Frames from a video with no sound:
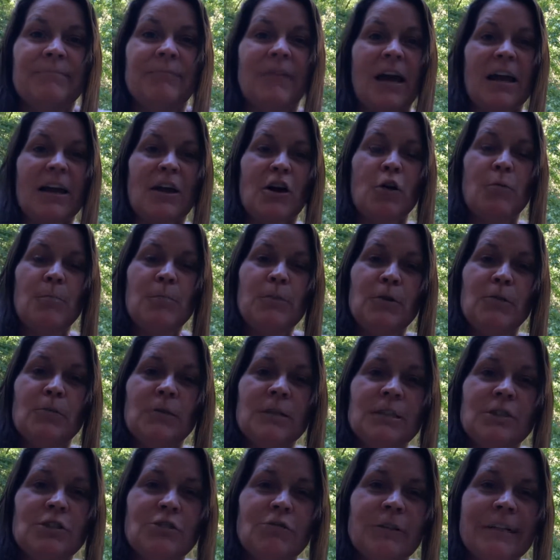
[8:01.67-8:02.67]
I hope you
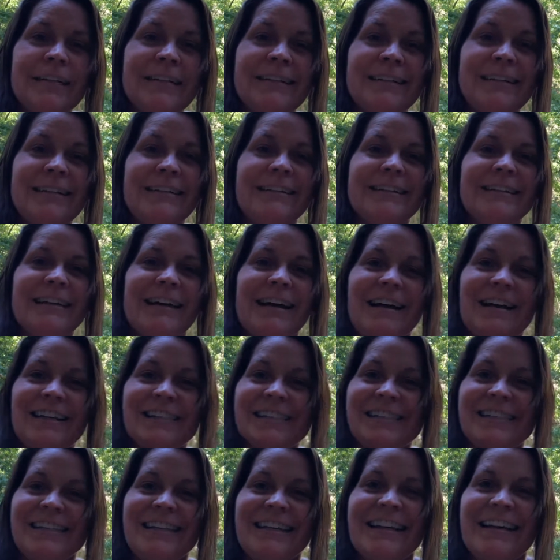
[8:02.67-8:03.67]
enjoyed it. I'll
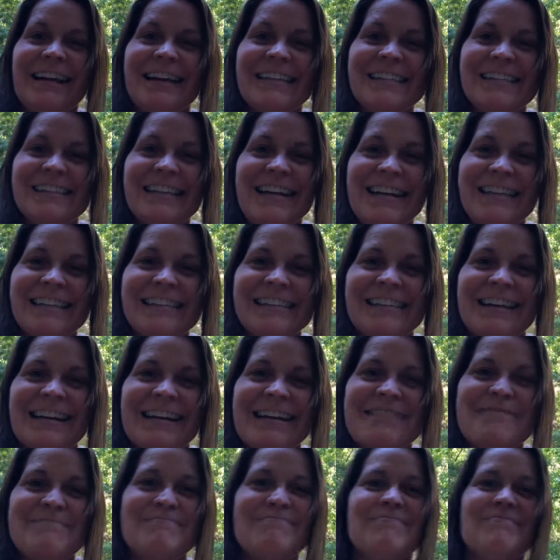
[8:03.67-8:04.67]
see you guys next
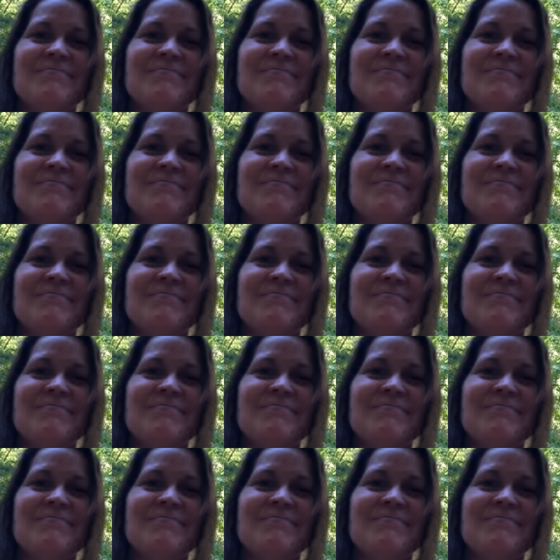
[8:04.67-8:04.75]
time.